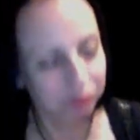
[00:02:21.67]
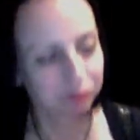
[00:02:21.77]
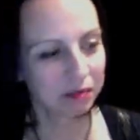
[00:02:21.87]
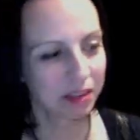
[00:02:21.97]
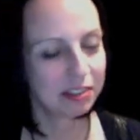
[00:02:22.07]

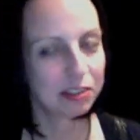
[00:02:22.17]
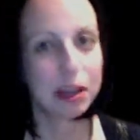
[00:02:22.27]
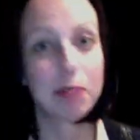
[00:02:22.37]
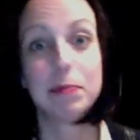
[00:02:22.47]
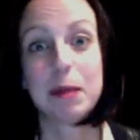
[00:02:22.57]
So
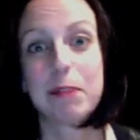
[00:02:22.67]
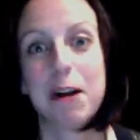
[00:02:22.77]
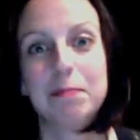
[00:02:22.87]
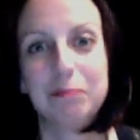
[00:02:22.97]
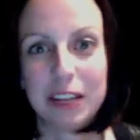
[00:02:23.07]
that was my
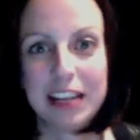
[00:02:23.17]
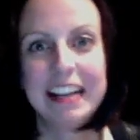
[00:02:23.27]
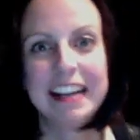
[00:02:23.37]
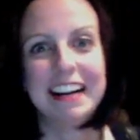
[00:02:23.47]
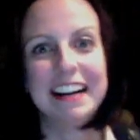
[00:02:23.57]
problem.
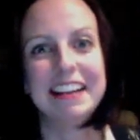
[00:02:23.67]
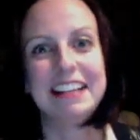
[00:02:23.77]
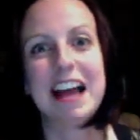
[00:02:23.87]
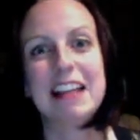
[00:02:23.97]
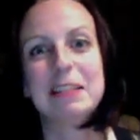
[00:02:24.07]
Uh,
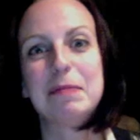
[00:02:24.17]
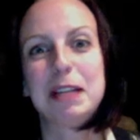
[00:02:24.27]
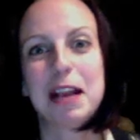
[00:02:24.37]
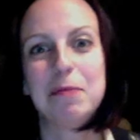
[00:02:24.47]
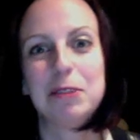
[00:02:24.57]
not something
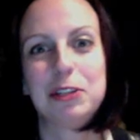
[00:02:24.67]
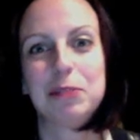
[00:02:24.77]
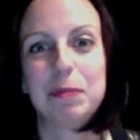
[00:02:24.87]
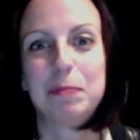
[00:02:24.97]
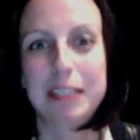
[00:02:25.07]
I wish to
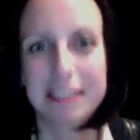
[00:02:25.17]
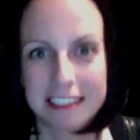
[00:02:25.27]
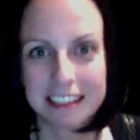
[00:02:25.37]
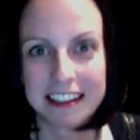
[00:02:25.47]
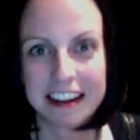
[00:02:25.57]

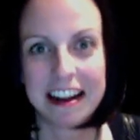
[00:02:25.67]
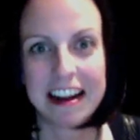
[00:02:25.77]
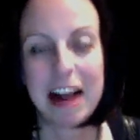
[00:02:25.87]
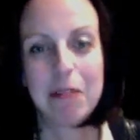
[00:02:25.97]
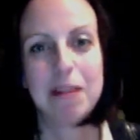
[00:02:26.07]
repeat, uh,
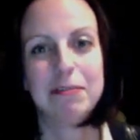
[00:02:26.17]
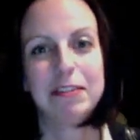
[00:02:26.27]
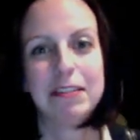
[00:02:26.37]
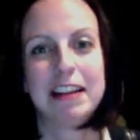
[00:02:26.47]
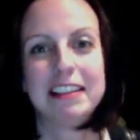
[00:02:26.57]

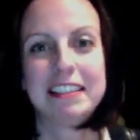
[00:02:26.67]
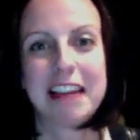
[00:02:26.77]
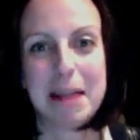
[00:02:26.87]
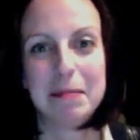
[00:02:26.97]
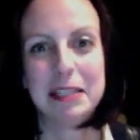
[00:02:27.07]
however, at the
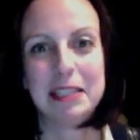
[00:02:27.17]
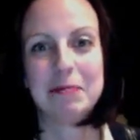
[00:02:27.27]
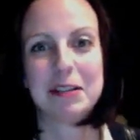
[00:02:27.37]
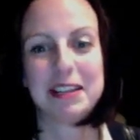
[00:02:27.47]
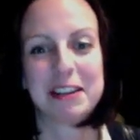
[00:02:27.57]
time it seemed
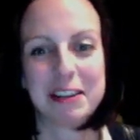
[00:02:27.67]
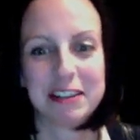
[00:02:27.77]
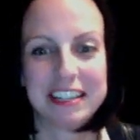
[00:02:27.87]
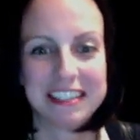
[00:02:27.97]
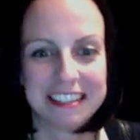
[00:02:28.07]
like a good
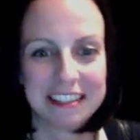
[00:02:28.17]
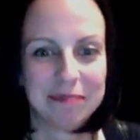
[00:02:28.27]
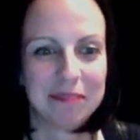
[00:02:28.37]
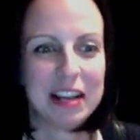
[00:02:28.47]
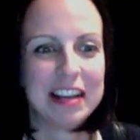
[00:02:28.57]
idea.
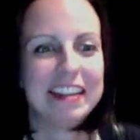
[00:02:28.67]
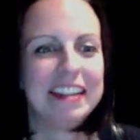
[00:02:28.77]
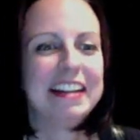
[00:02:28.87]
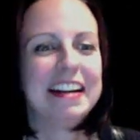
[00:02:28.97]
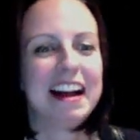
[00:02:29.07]

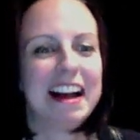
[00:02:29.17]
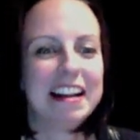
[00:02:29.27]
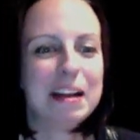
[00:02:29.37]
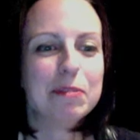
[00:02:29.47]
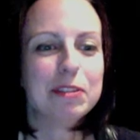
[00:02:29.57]

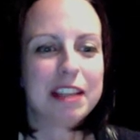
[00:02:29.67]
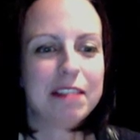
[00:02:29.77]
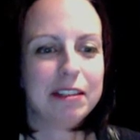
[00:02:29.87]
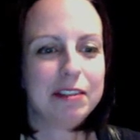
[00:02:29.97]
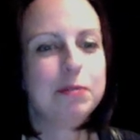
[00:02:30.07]
Number
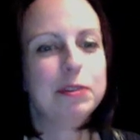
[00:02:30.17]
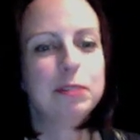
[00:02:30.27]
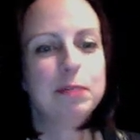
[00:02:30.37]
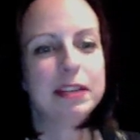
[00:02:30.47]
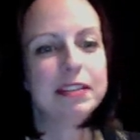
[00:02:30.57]
seven, who is your
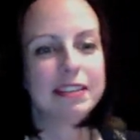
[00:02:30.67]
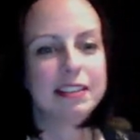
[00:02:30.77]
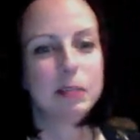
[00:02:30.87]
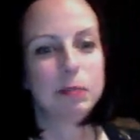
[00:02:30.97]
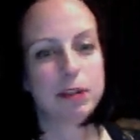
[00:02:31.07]
biggest
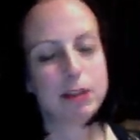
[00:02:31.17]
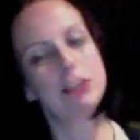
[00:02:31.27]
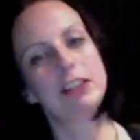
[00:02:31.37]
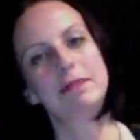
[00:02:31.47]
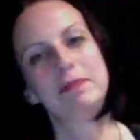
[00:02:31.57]

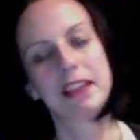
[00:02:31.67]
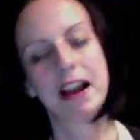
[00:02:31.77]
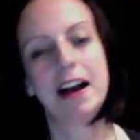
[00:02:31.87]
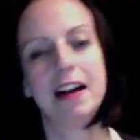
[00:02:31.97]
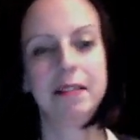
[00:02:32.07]
inspiration?
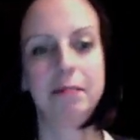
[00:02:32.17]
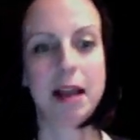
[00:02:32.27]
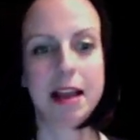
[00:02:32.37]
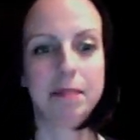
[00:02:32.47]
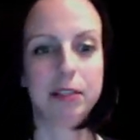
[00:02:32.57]
Uh,
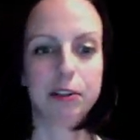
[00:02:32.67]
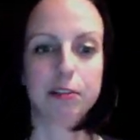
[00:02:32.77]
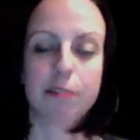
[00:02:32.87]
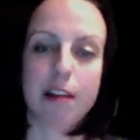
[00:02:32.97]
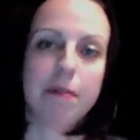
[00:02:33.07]
my maternal
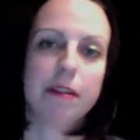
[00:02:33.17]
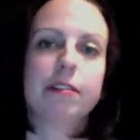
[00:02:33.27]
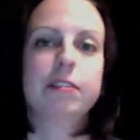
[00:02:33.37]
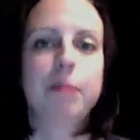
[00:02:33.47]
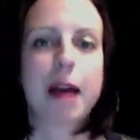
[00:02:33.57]
grandmother,
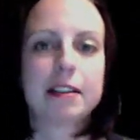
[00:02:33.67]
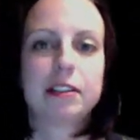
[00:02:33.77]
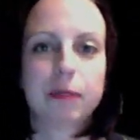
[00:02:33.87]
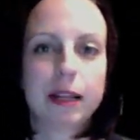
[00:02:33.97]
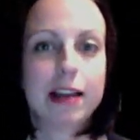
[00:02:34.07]
who passed
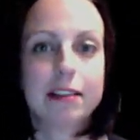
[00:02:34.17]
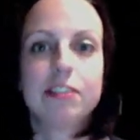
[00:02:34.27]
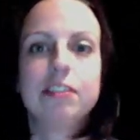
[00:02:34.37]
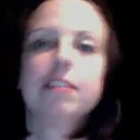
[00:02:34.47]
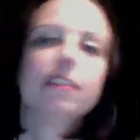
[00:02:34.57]
away last
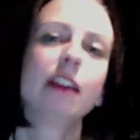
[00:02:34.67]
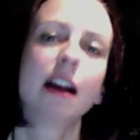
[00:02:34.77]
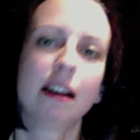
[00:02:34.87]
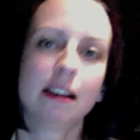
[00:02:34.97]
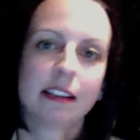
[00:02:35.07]
year,
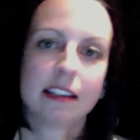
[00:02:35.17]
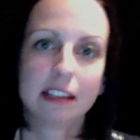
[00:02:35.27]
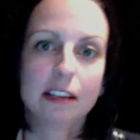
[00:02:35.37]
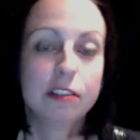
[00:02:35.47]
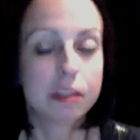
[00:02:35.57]
uh,
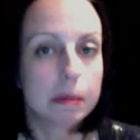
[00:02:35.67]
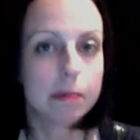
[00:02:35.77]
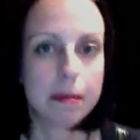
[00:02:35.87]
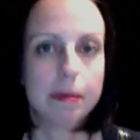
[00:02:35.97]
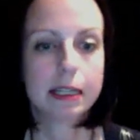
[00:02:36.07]
continues to be
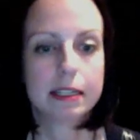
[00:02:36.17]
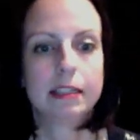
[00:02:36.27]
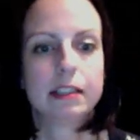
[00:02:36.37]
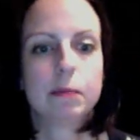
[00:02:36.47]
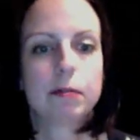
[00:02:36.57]
my biggest
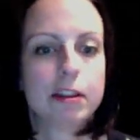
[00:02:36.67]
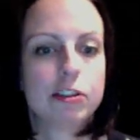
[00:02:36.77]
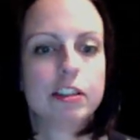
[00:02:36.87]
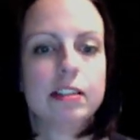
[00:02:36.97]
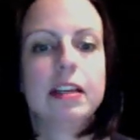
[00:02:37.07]
inspiration.